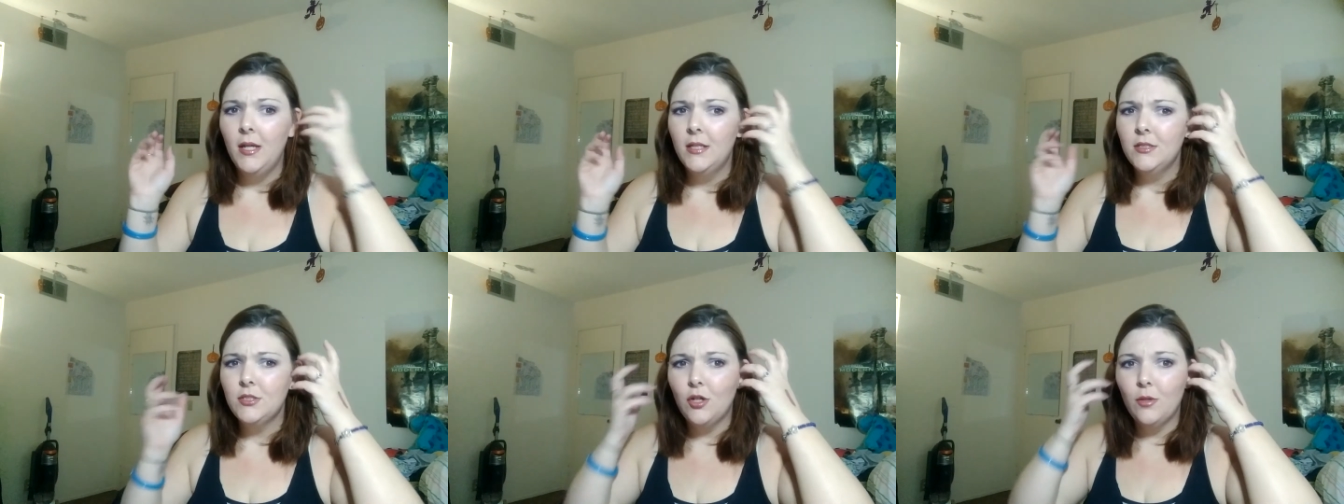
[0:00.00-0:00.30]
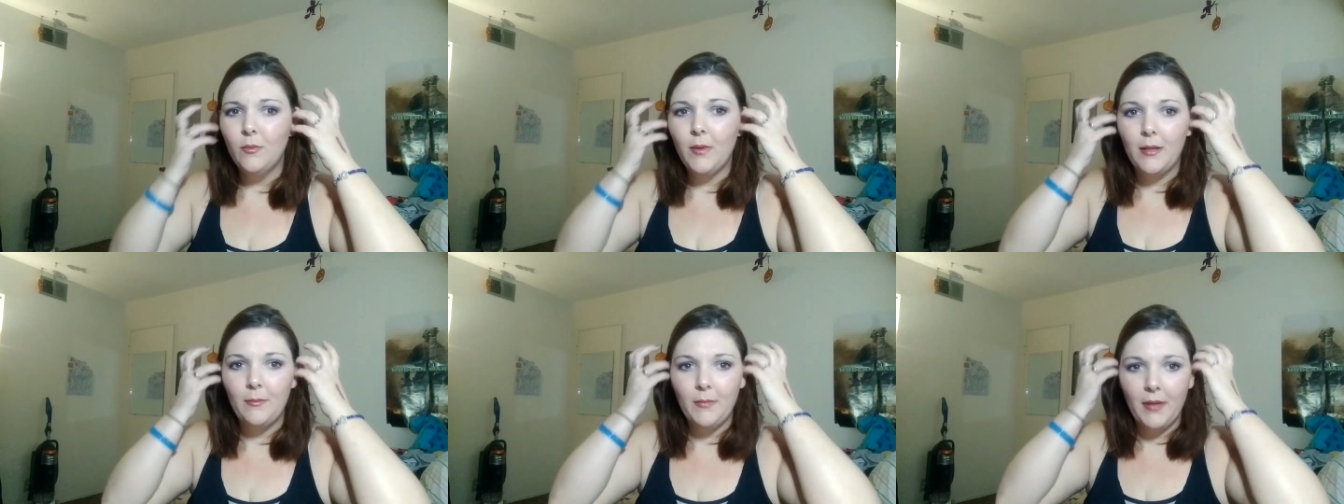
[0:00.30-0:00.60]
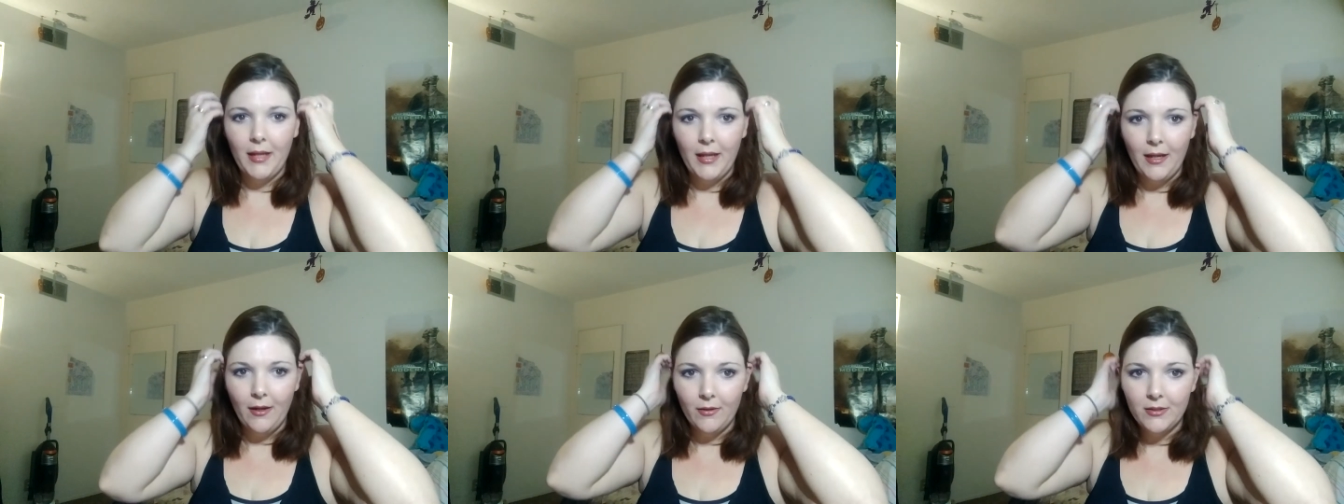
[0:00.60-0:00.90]
don't mind my
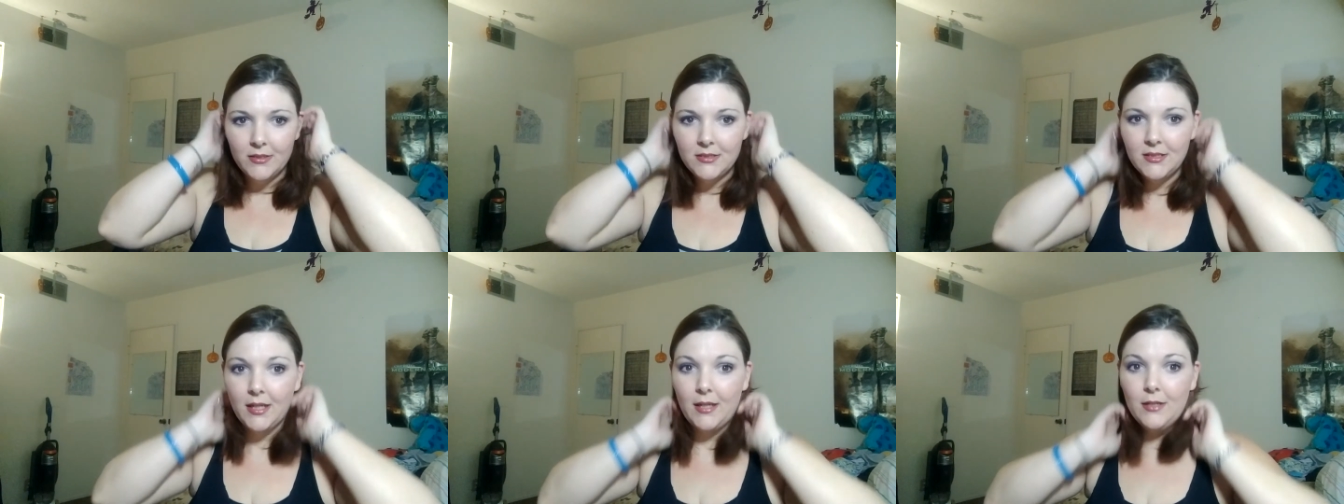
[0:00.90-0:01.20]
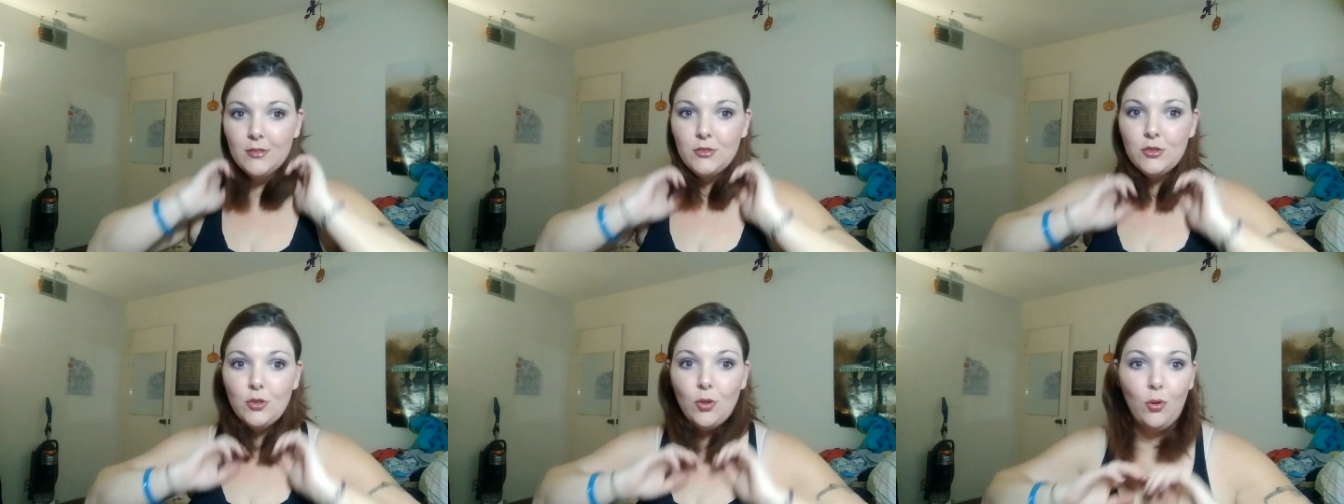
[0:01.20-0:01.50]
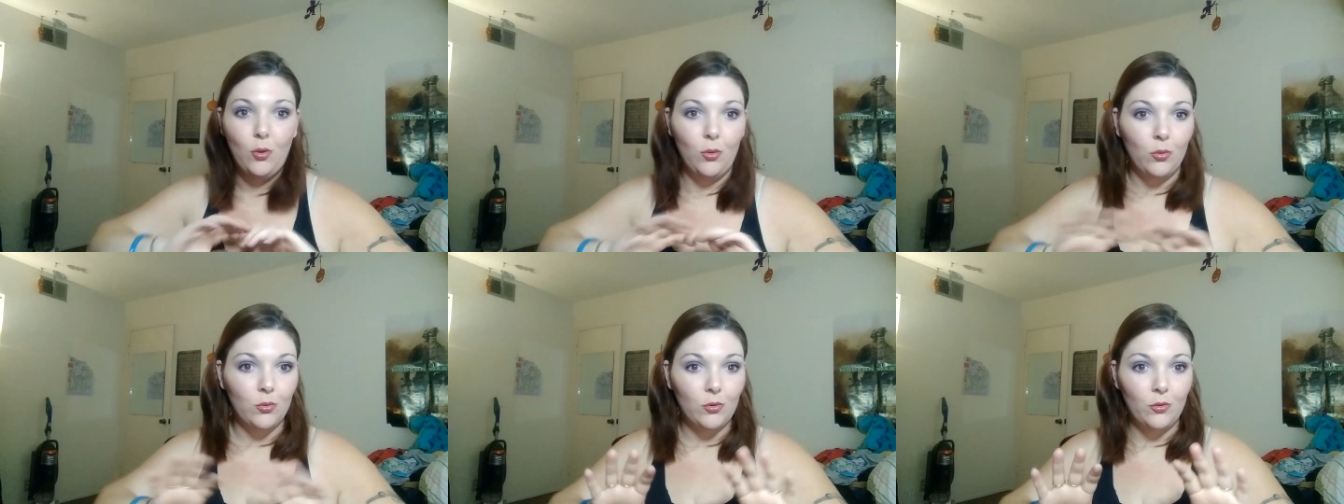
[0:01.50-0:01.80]
hair is like a
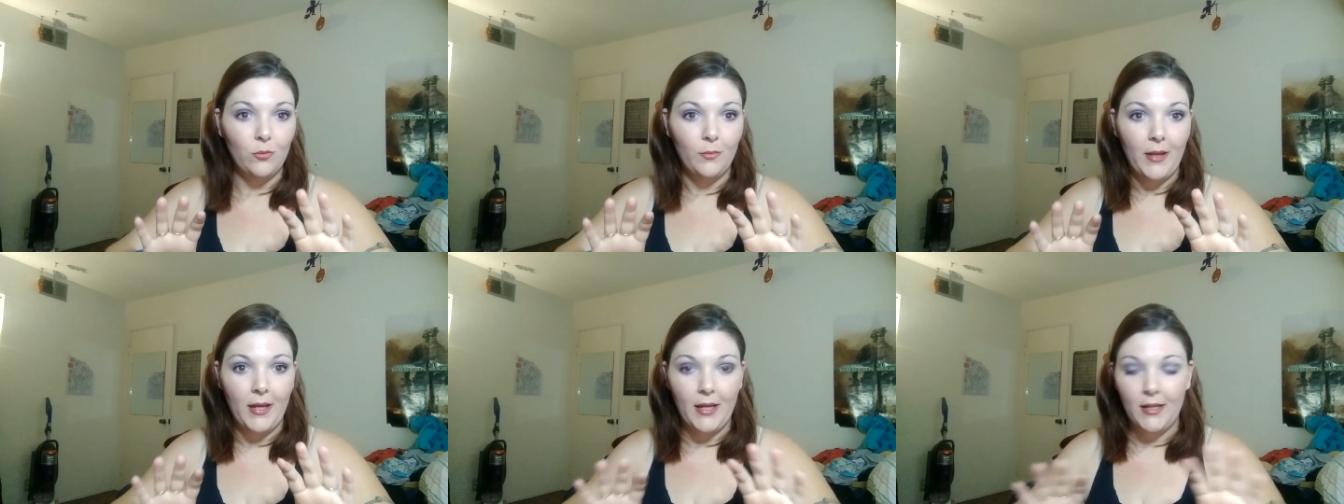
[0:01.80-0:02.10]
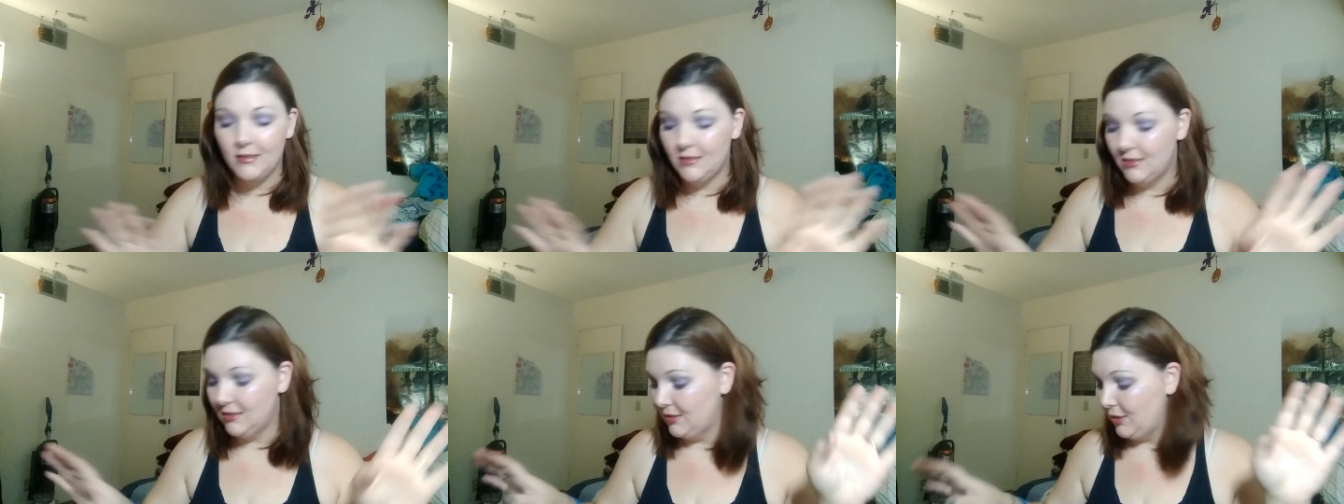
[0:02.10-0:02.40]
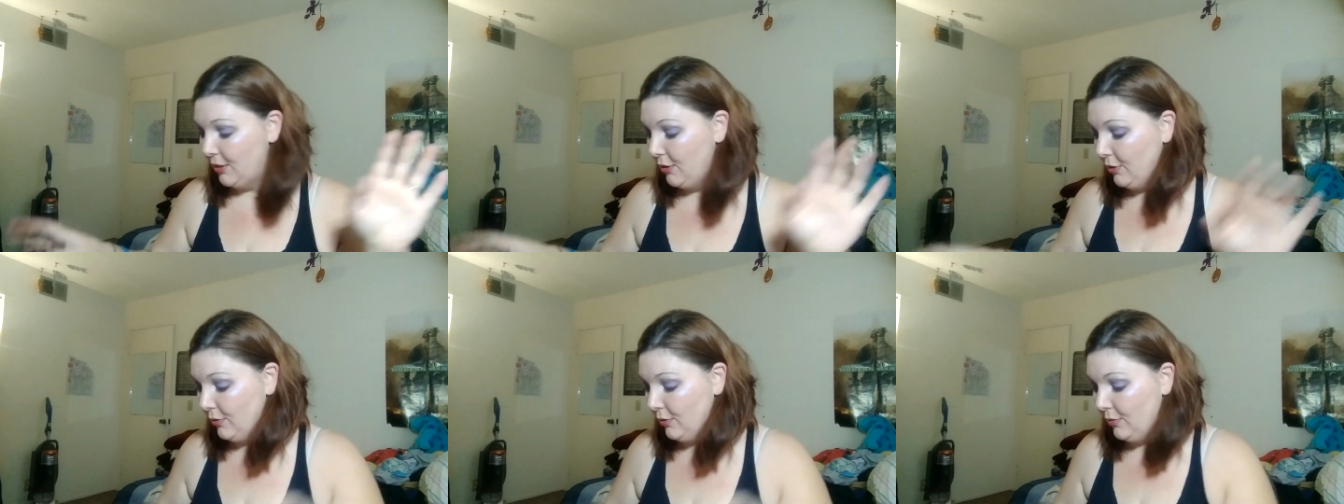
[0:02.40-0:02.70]
total mess
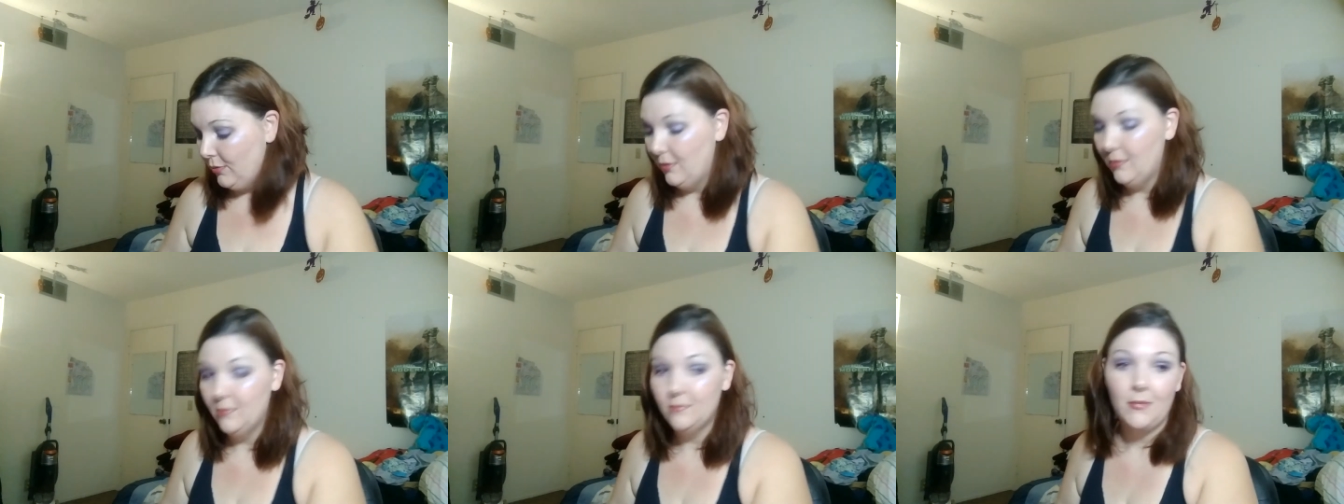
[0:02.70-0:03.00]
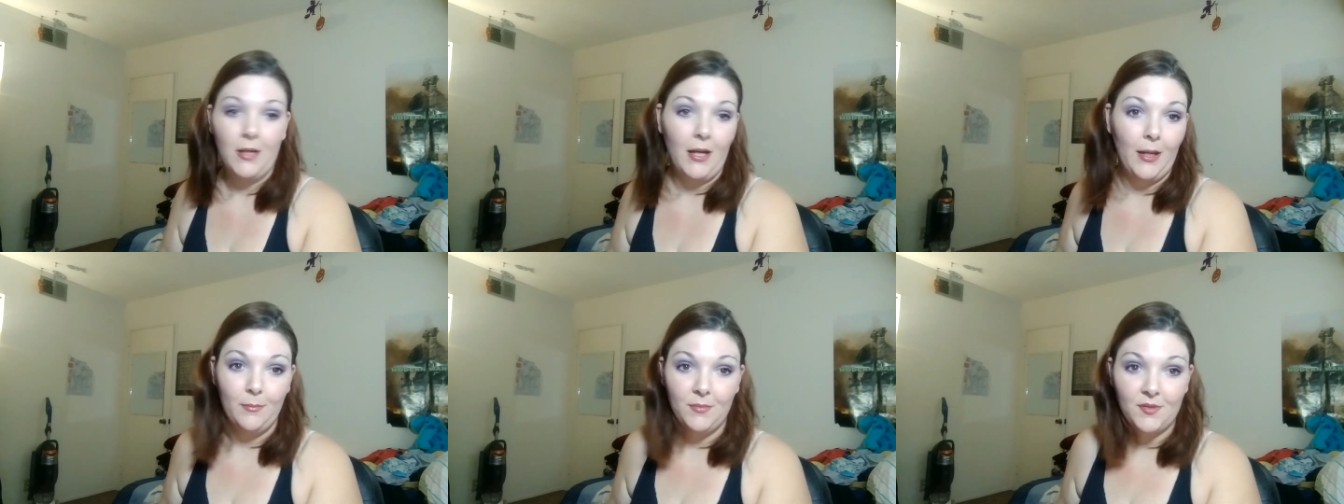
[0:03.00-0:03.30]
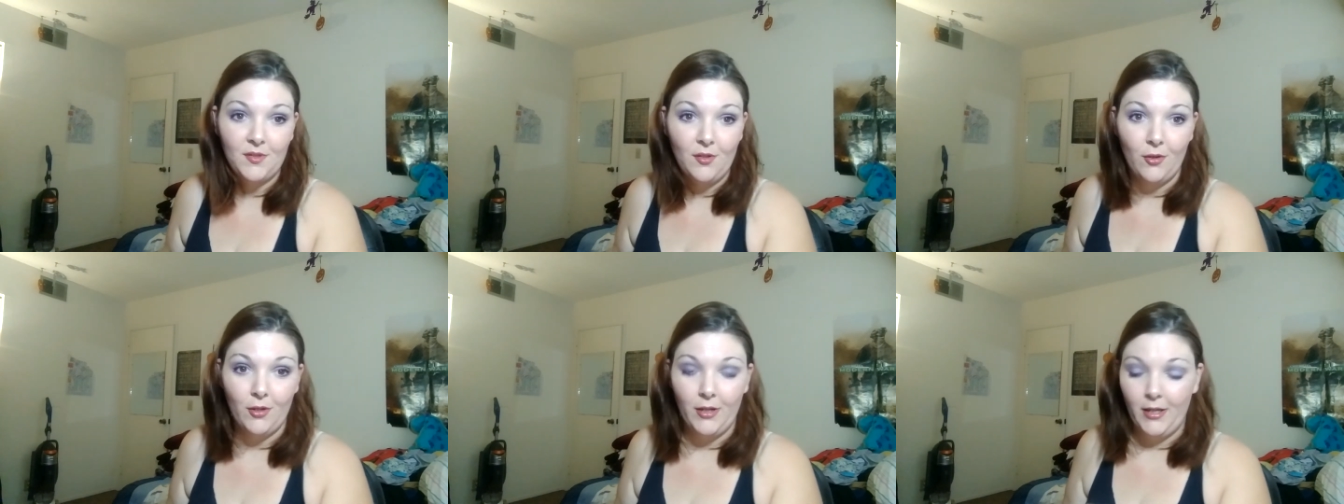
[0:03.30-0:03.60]
so I'm
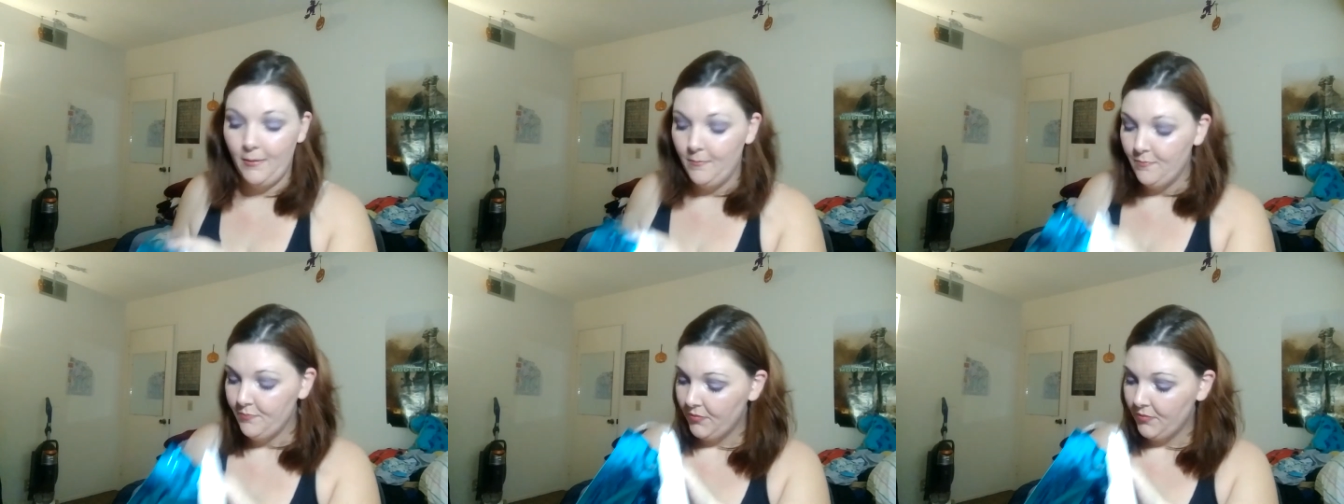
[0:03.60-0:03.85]
sorry